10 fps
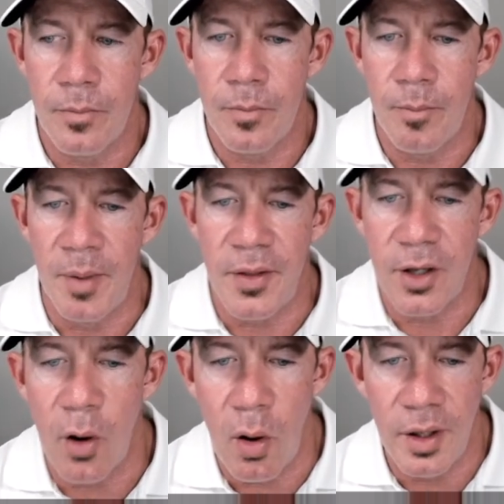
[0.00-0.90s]
but the
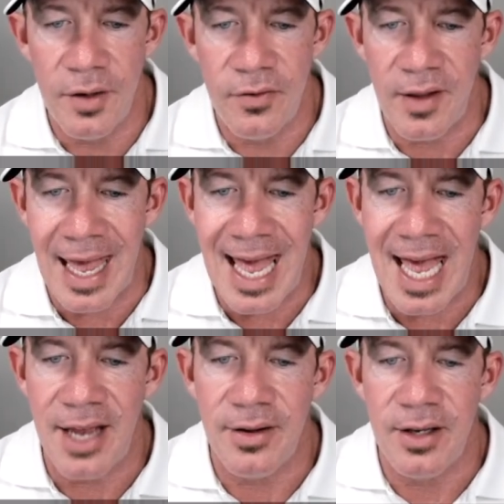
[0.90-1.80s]
goal is to
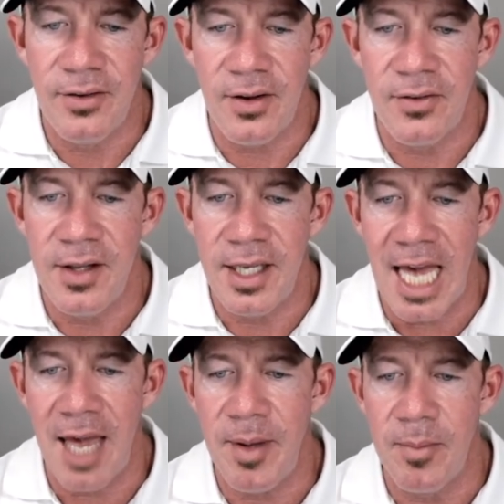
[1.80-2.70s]
add existing
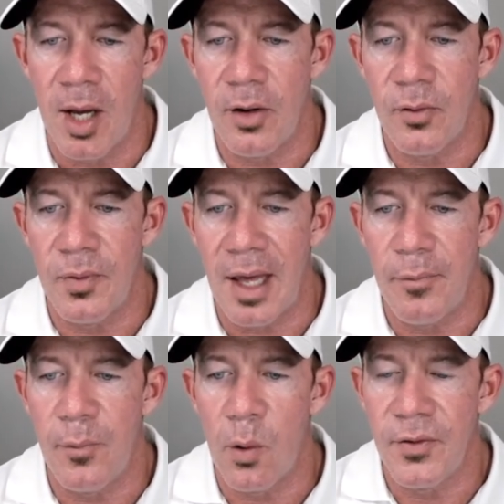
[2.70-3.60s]
gaming models
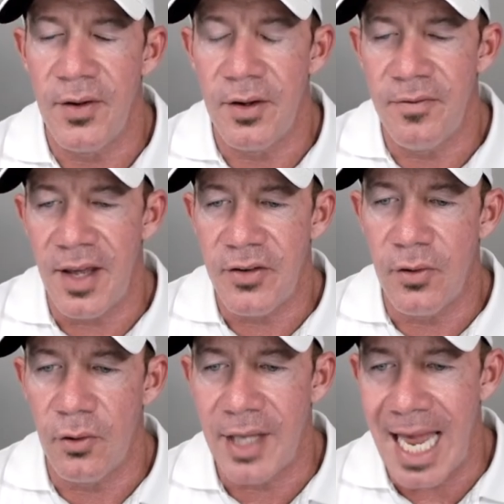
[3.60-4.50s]
without forcing
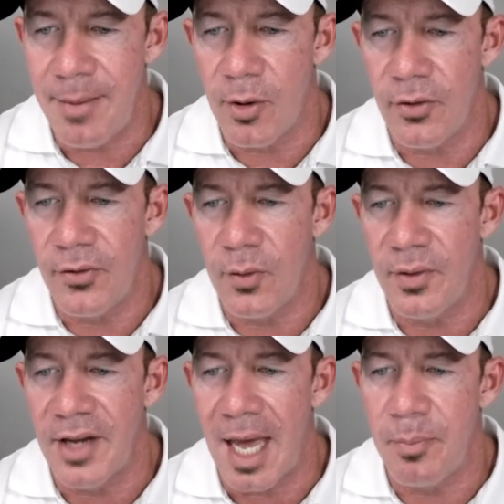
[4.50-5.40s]
conventional gamers to
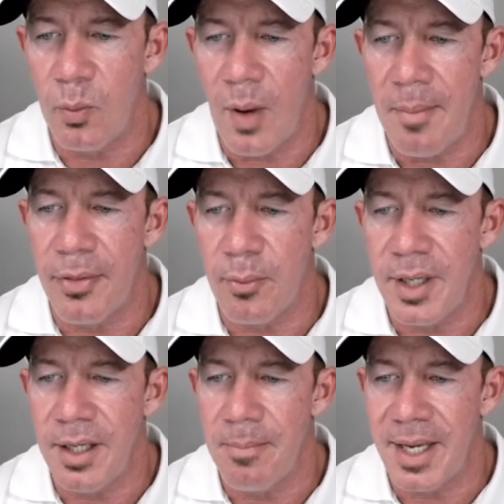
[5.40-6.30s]
adopt web
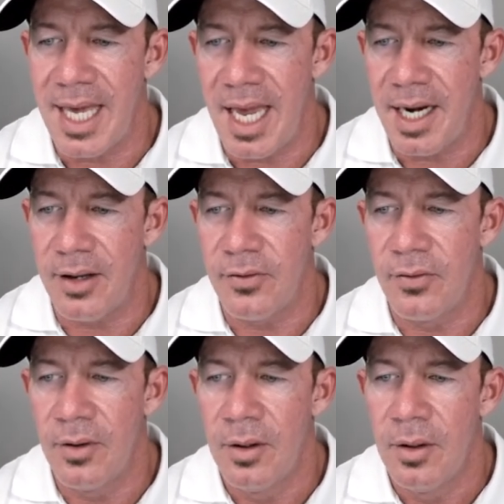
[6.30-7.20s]
three mechanics.
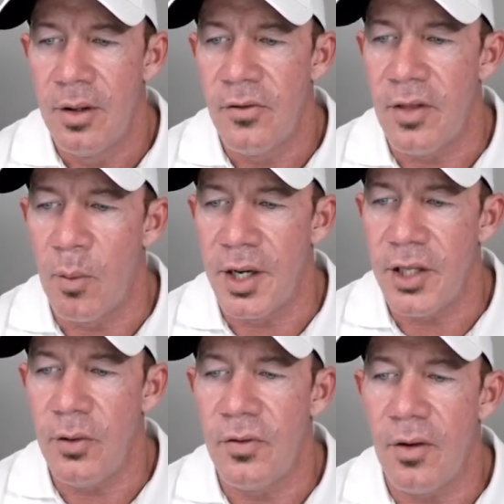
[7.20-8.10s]
They want to
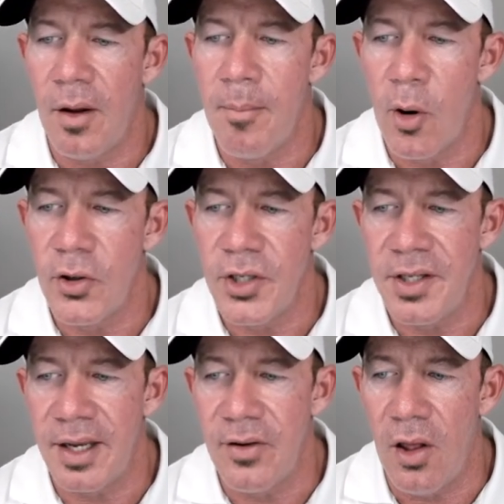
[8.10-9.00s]
use emerging
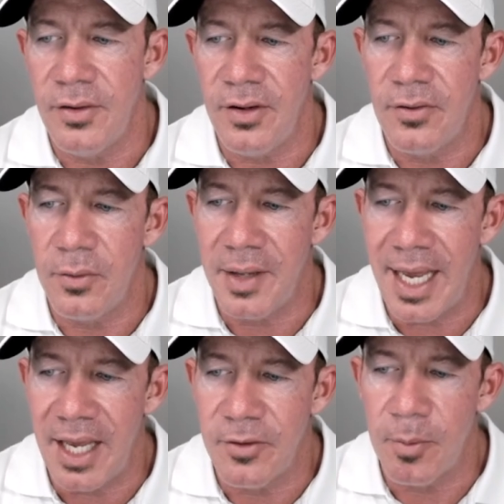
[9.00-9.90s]
technologies to
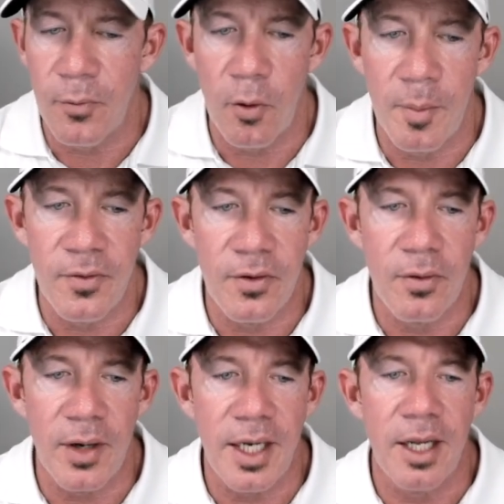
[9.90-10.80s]
enhance performance and
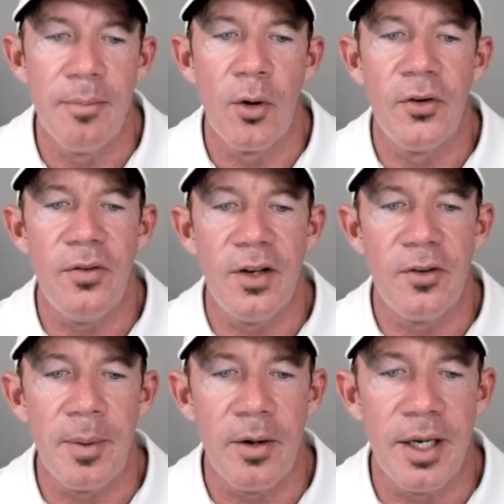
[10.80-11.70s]
create immersive
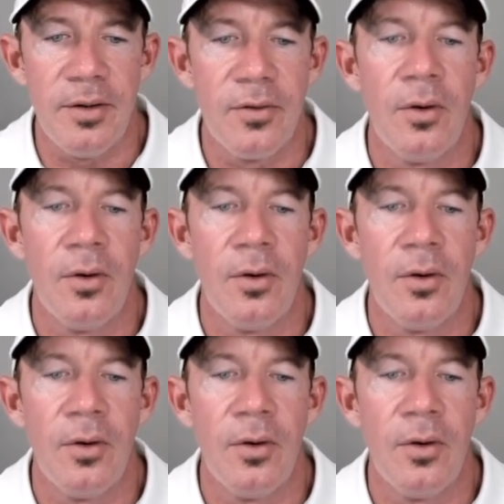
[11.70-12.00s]
experience.